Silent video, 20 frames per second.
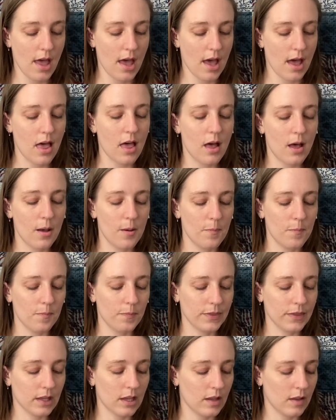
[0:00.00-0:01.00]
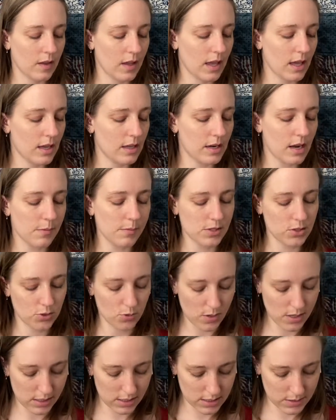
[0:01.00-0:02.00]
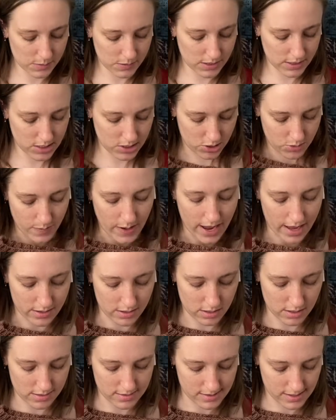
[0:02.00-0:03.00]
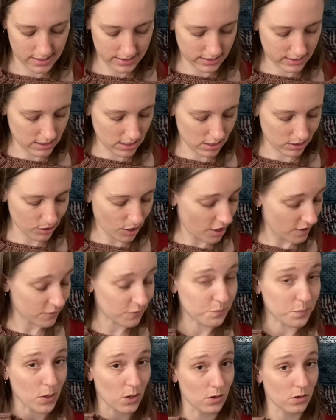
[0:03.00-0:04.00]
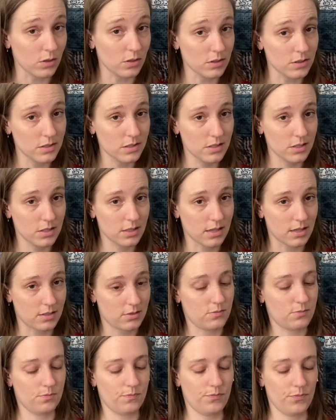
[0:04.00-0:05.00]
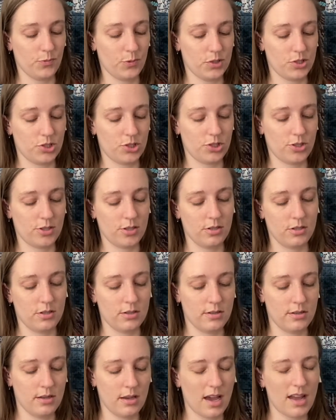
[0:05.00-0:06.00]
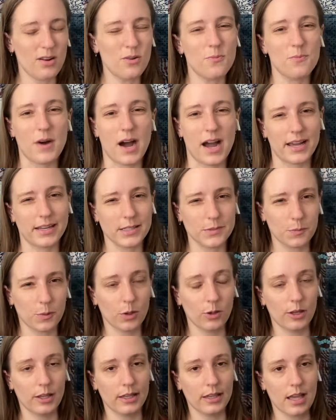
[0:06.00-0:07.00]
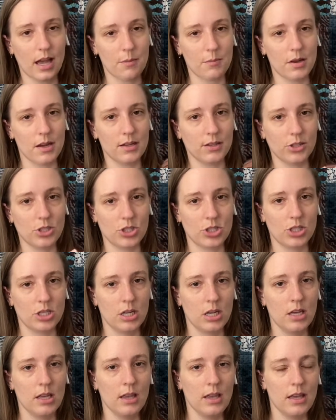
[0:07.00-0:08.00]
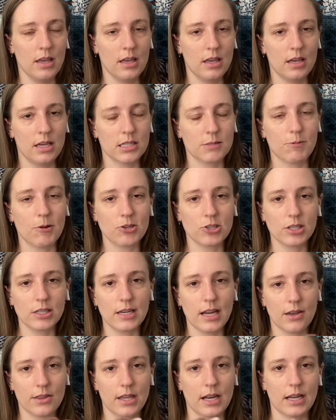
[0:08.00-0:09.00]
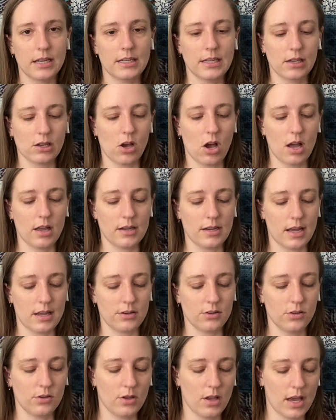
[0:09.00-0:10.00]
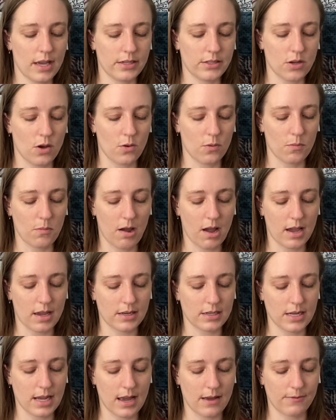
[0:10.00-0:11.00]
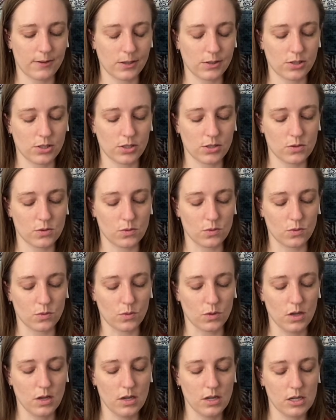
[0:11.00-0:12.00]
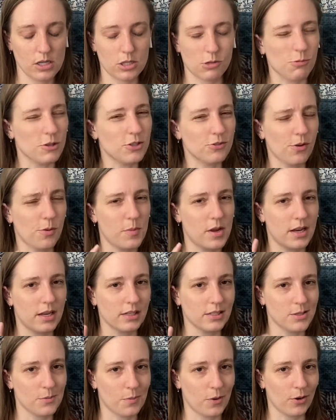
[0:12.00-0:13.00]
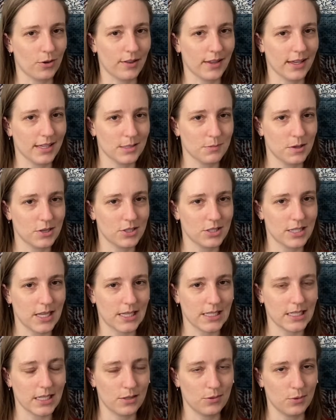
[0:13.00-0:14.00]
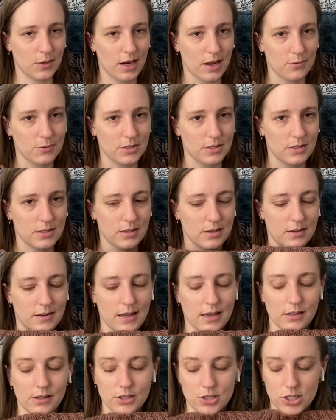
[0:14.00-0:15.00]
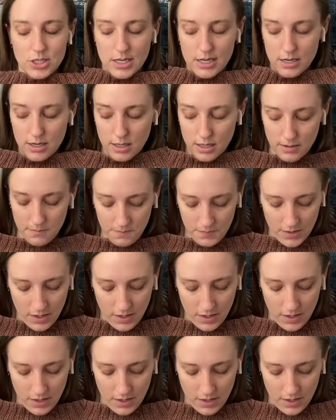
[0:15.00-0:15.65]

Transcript: Um, and I'm enjoying this stitch pattern. It's a lot of purls, um, which I don't mind purling that much, especially now that I knit continental. I don't mind having to switch from knitting to purling as much as I did when I was an English knitter.